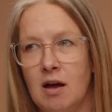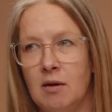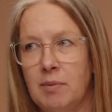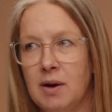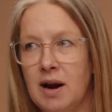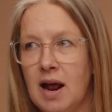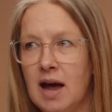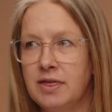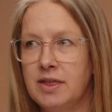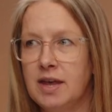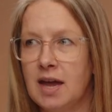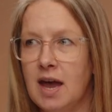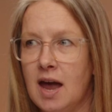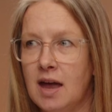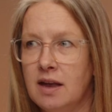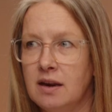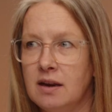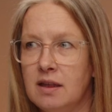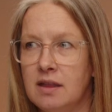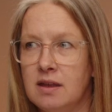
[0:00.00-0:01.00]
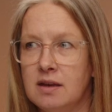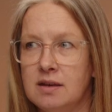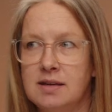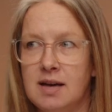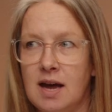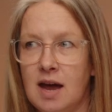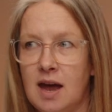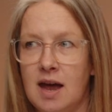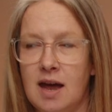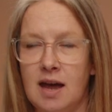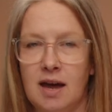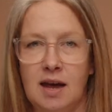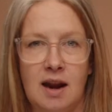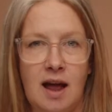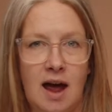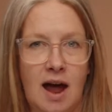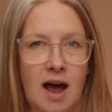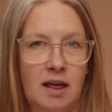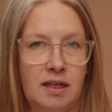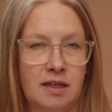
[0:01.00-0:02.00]
But at the end of the day in
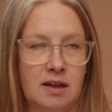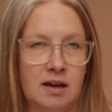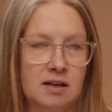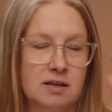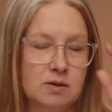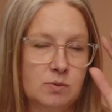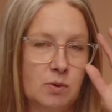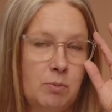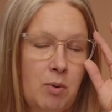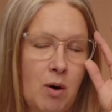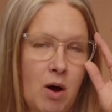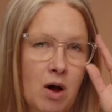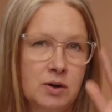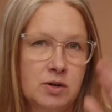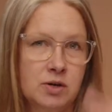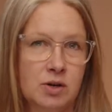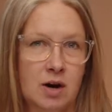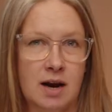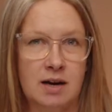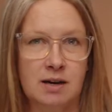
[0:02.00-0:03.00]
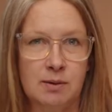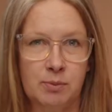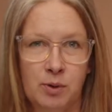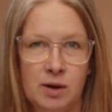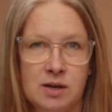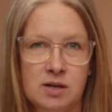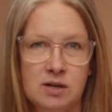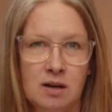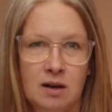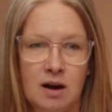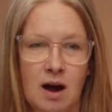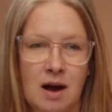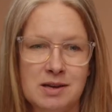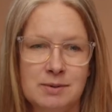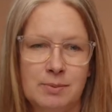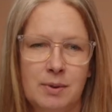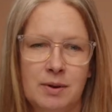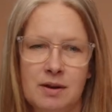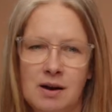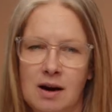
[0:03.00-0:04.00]
Athens, when Paul tried to preach the
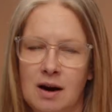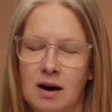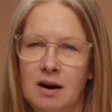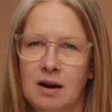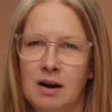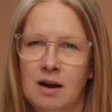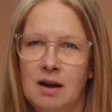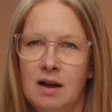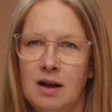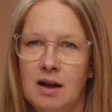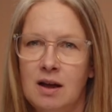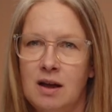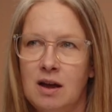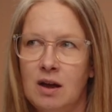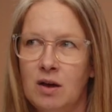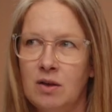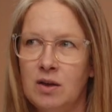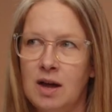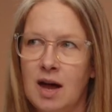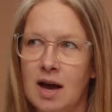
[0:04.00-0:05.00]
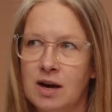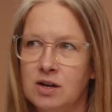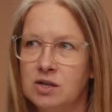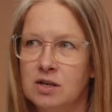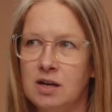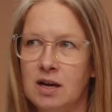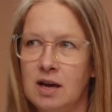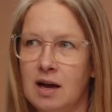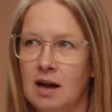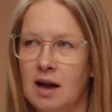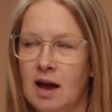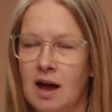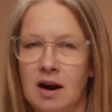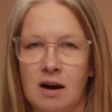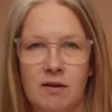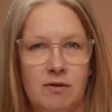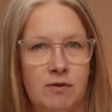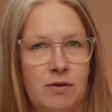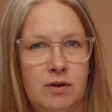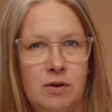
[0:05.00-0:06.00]
gospel there, he only actually had
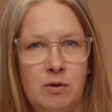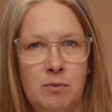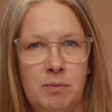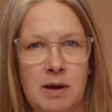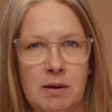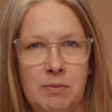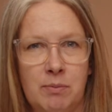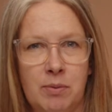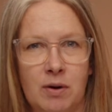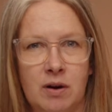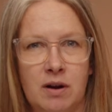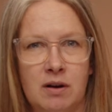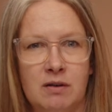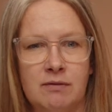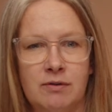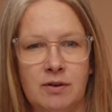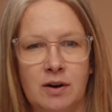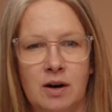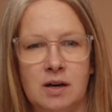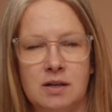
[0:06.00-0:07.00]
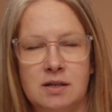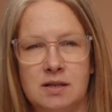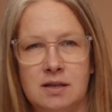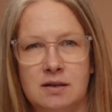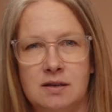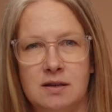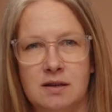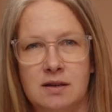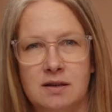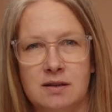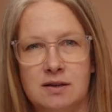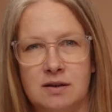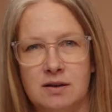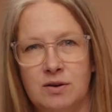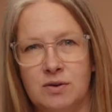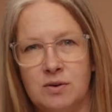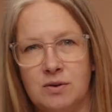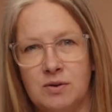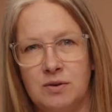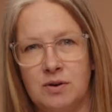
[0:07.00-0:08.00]
a few people convert to this
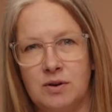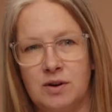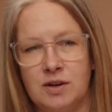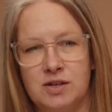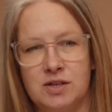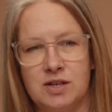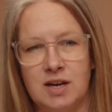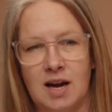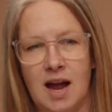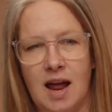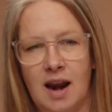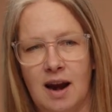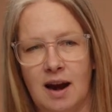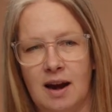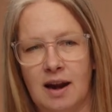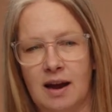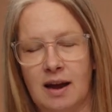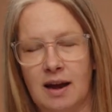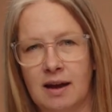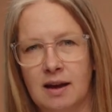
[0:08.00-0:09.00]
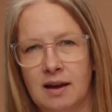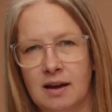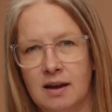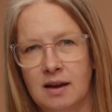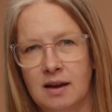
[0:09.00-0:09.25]
new Christianity.